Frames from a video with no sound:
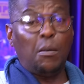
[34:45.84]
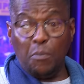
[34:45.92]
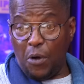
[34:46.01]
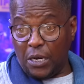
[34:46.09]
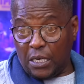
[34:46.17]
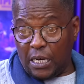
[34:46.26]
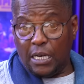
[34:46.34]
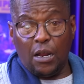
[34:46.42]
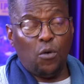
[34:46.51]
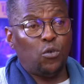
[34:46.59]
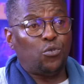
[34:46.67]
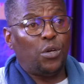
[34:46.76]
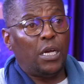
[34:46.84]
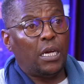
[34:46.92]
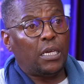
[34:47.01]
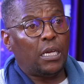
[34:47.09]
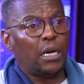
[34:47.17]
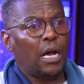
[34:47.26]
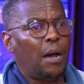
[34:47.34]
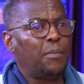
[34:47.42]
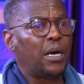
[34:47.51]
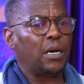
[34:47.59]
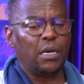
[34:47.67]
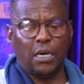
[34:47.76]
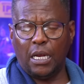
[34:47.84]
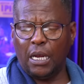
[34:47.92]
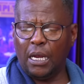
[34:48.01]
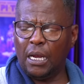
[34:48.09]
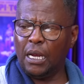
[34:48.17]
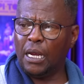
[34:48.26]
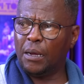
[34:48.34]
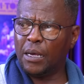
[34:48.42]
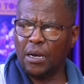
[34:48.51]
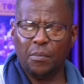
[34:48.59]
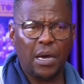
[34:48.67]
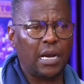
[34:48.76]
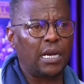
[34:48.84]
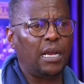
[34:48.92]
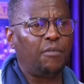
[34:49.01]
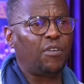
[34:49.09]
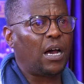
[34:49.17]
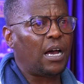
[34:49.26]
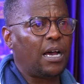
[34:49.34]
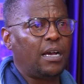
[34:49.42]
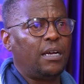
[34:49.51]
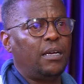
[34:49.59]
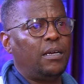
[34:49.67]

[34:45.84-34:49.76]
some point, till enough to hear Kiramarne, Kiramarne Vaha.